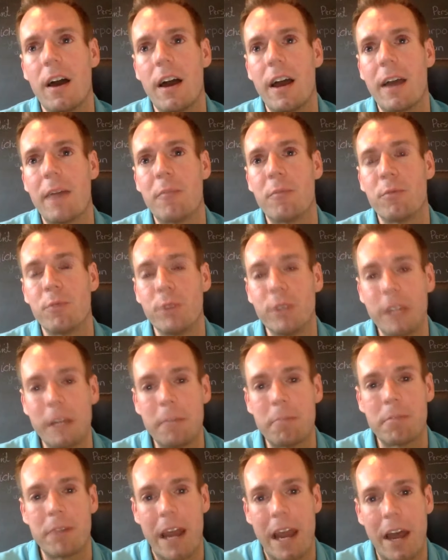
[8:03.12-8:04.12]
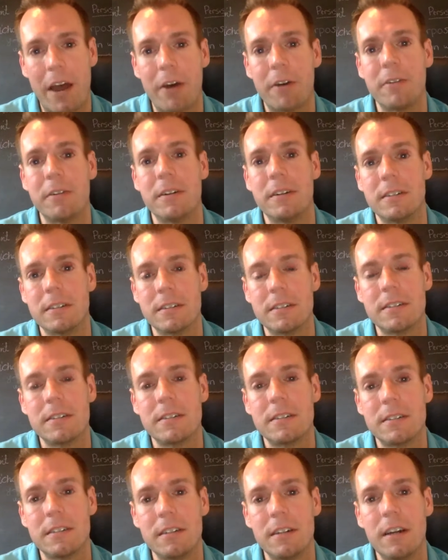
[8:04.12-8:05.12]
I'm really proud
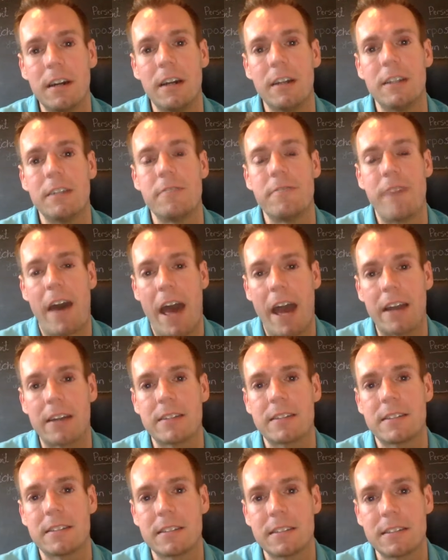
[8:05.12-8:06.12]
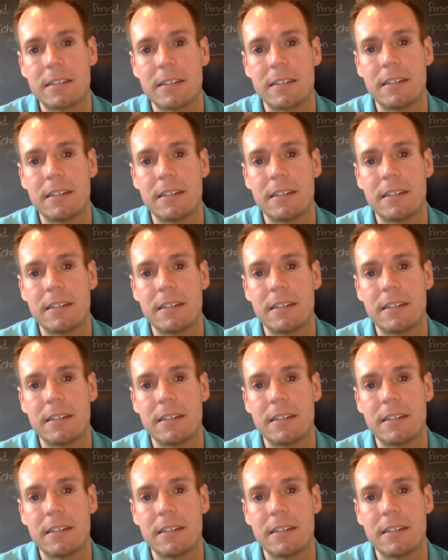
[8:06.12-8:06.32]
of the fact